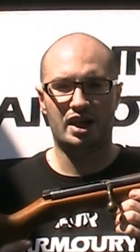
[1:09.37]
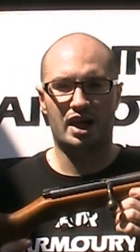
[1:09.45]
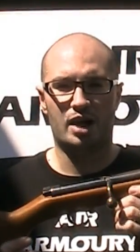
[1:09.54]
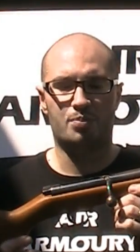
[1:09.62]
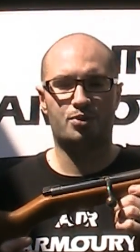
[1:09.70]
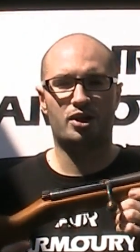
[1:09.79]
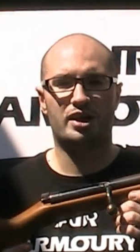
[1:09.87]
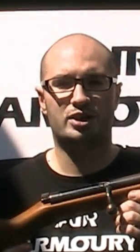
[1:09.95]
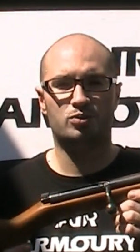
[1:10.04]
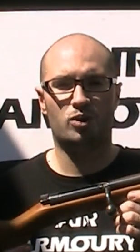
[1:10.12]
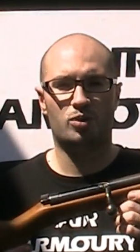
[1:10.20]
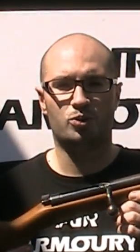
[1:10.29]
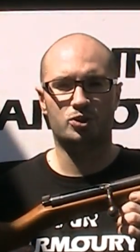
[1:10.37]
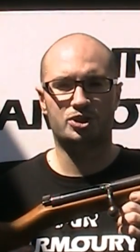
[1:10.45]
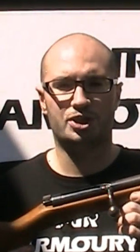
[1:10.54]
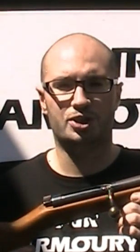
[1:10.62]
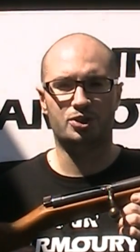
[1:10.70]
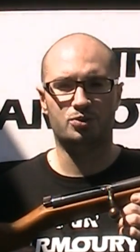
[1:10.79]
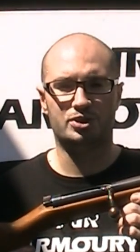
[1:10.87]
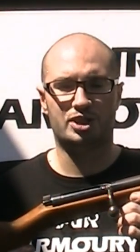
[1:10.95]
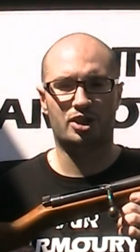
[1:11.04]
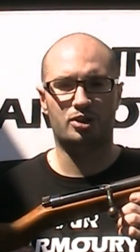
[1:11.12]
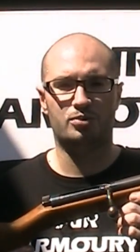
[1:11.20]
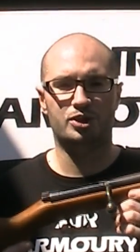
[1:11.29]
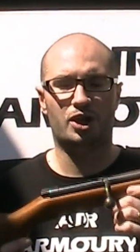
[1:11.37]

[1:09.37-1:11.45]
uh, prior to World War II was home